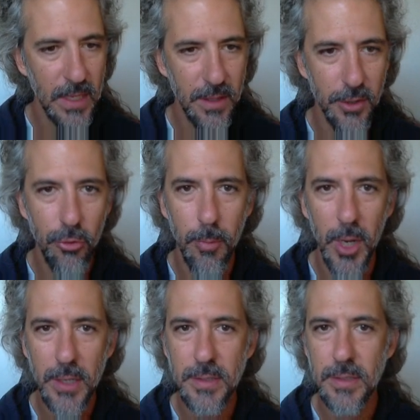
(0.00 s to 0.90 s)

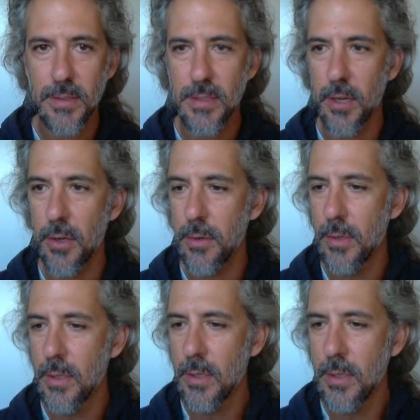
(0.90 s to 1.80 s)
toolbox. So
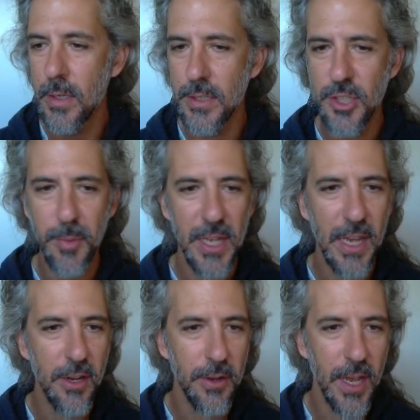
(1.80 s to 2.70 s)
assuming I
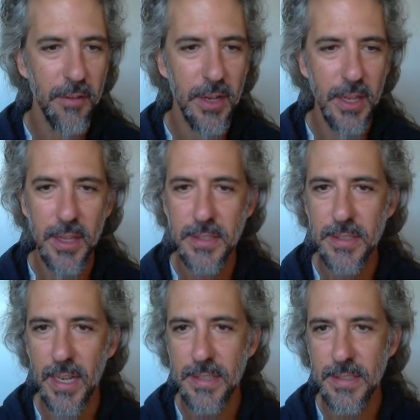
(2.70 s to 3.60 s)
don't have any of these
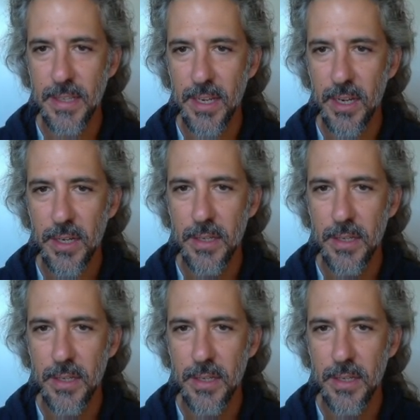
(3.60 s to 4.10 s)
signs in here,